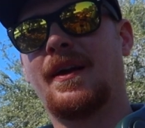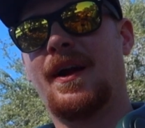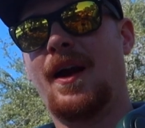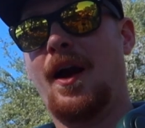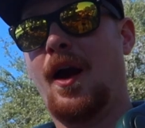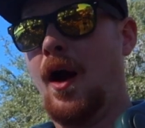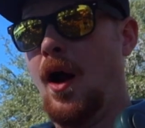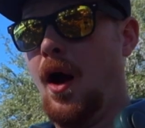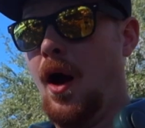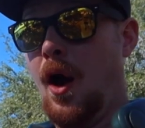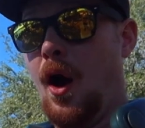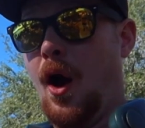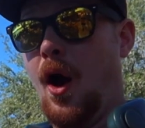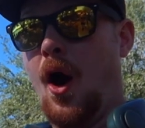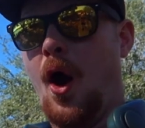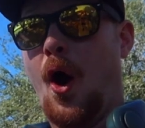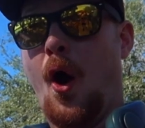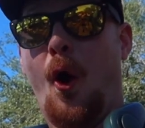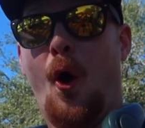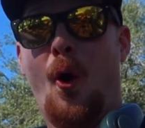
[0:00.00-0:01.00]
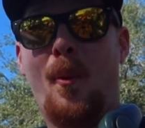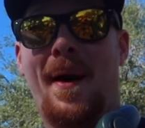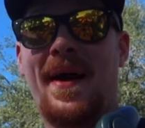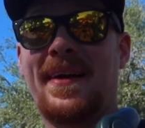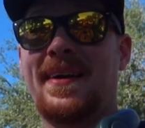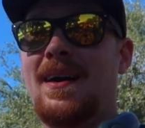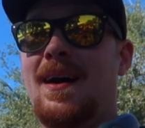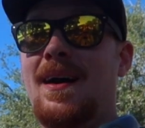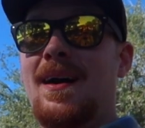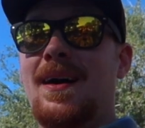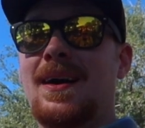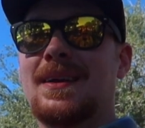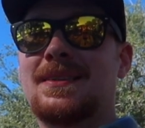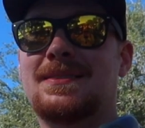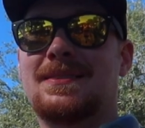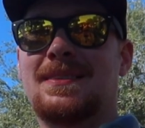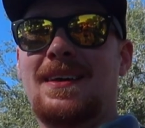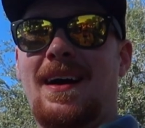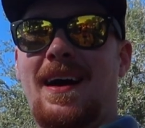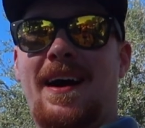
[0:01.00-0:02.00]
that's not too bad. Oh my God,
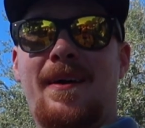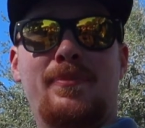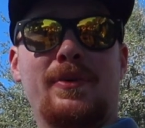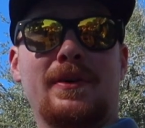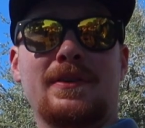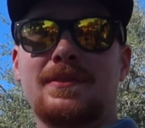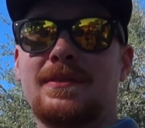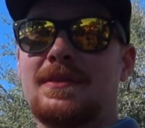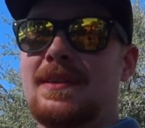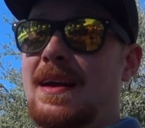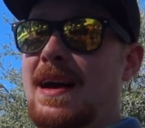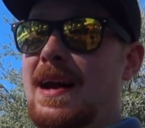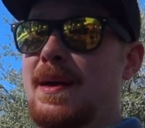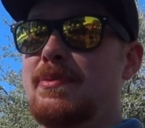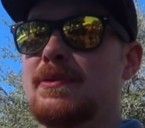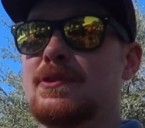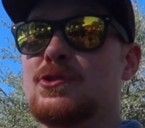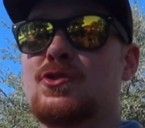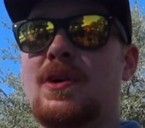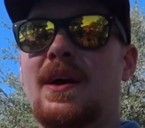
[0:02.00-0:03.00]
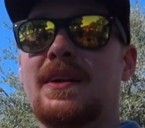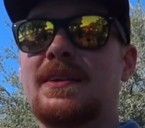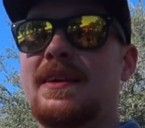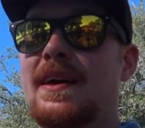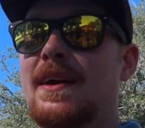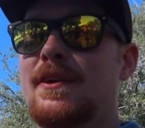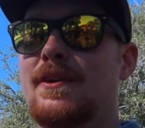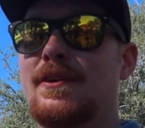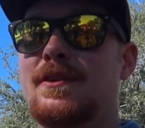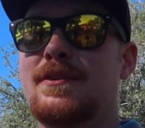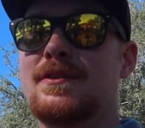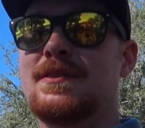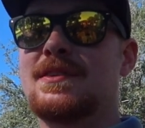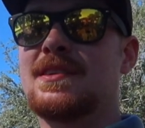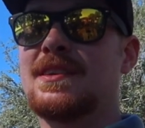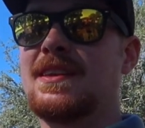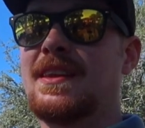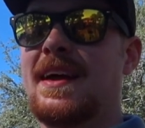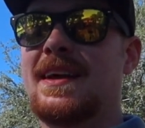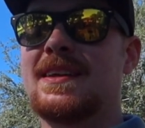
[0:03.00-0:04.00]
I've been I've been trying to get her. To
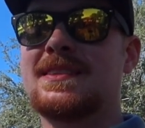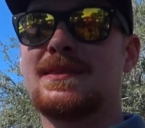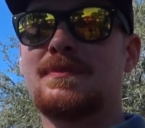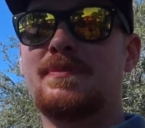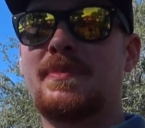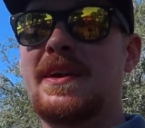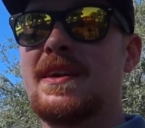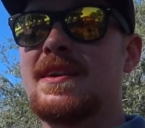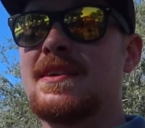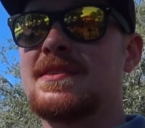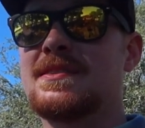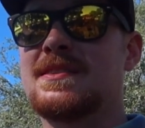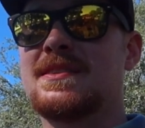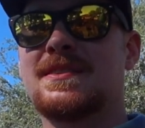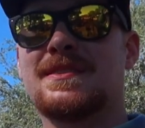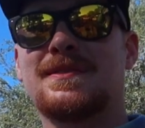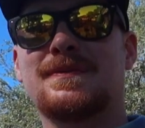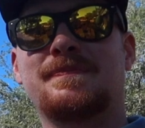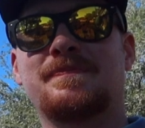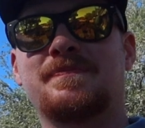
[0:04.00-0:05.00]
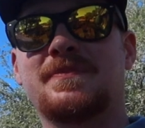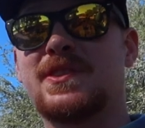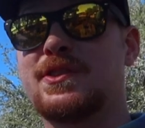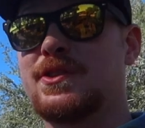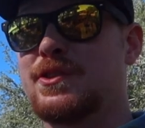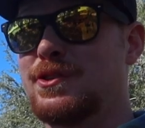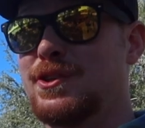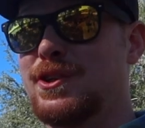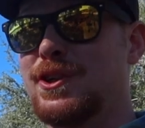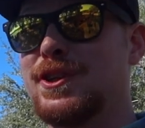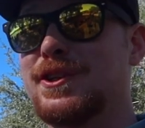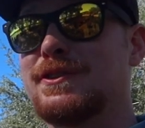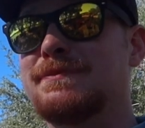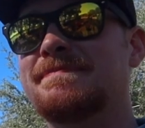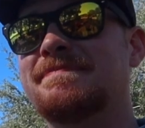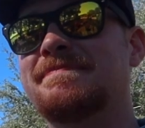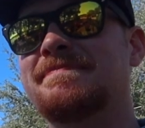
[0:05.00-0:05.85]
that's not too bad. Beers. Yeah. This is good.